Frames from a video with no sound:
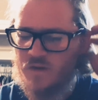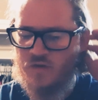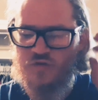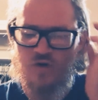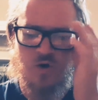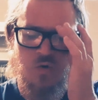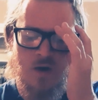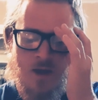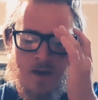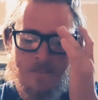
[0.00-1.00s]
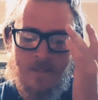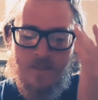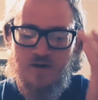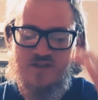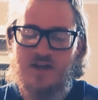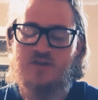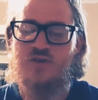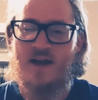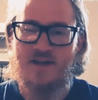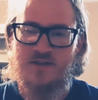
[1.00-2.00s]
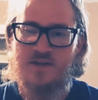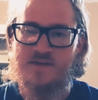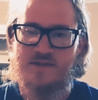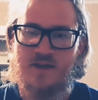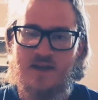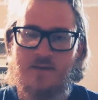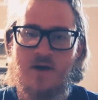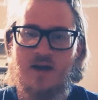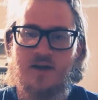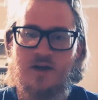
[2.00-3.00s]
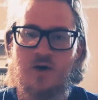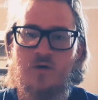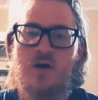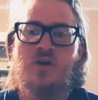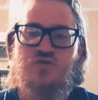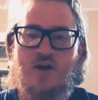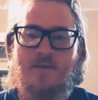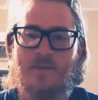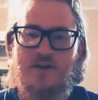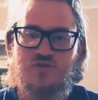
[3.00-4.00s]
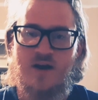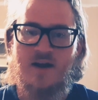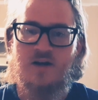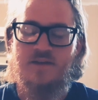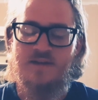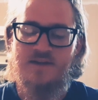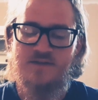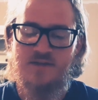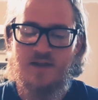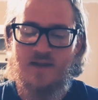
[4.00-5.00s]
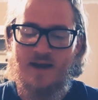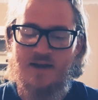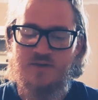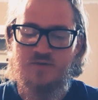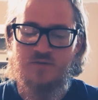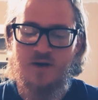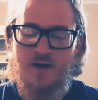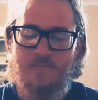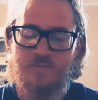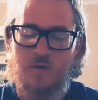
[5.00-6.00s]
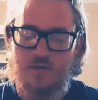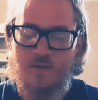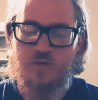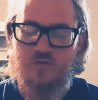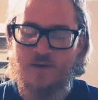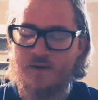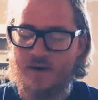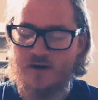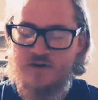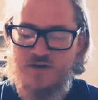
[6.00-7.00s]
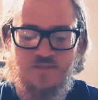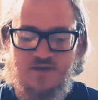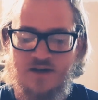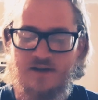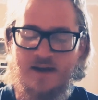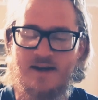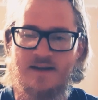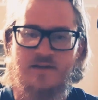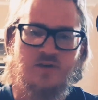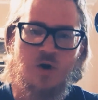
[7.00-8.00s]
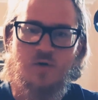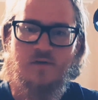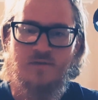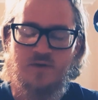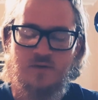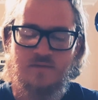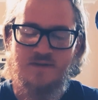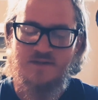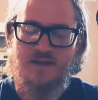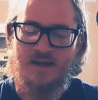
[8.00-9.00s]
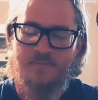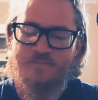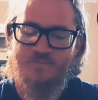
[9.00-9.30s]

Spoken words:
So there's 10 tracks on this thing. I'm not going to go track by track on this like I do with most of my records. I'm just going to kind of give an overview of this thing.